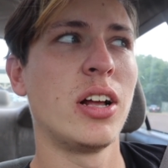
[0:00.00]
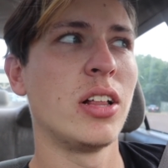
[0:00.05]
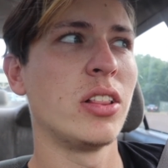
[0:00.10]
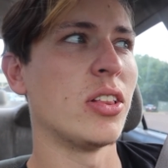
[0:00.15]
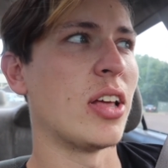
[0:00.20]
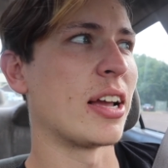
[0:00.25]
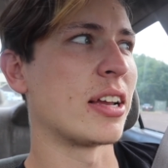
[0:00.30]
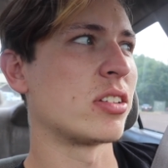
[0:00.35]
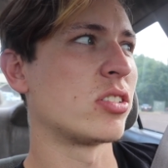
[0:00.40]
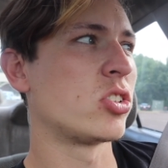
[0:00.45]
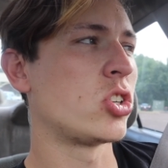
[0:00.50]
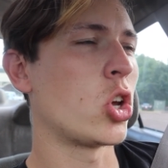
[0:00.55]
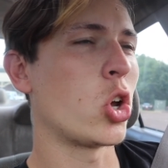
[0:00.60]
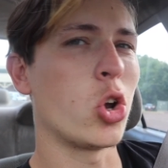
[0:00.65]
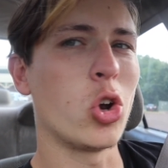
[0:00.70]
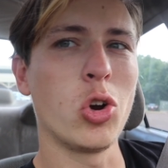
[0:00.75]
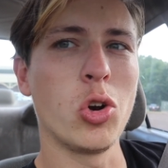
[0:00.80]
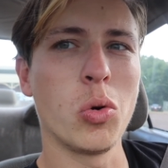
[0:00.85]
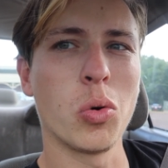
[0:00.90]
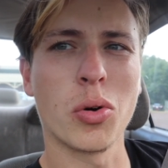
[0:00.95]
like
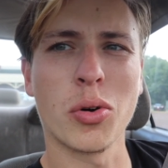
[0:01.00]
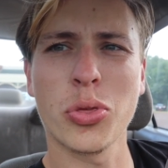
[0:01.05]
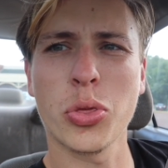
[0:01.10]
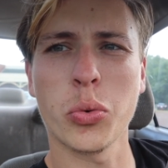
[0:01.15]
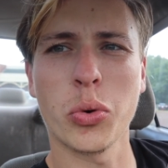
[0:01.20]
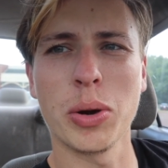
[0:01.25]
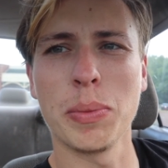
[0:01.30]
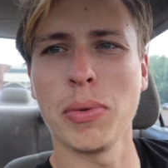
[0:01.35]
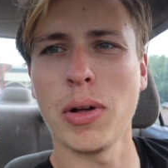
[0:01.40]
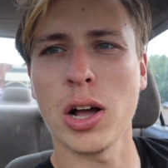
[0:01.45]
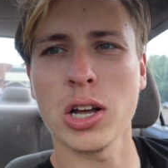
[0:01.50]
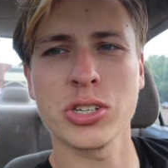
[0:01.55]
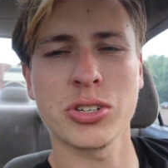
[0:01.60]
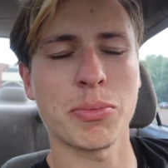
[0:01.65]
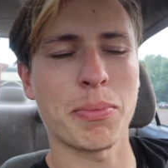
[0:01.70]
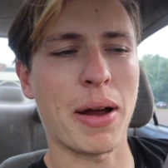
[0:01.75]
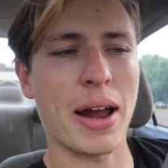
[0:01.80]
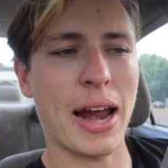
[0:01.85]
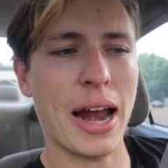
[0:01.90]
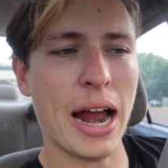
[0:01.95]
2 or 3 blocks
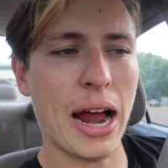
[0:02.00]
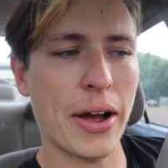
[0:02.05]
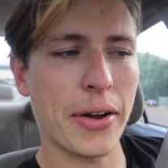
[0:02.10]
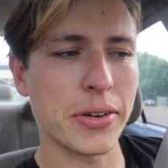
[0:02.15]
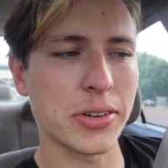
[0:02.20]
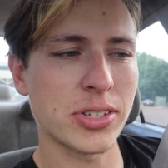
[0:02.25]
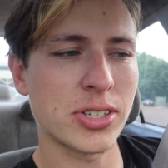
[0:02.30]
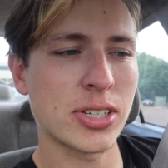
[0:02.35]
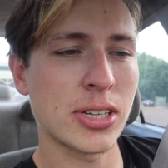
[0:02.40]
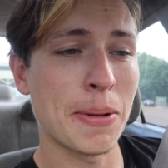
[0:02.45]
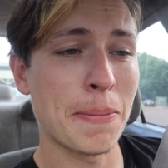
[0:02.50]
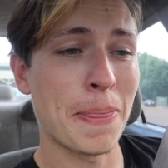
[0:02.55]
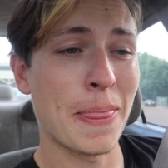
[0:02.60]
from my house.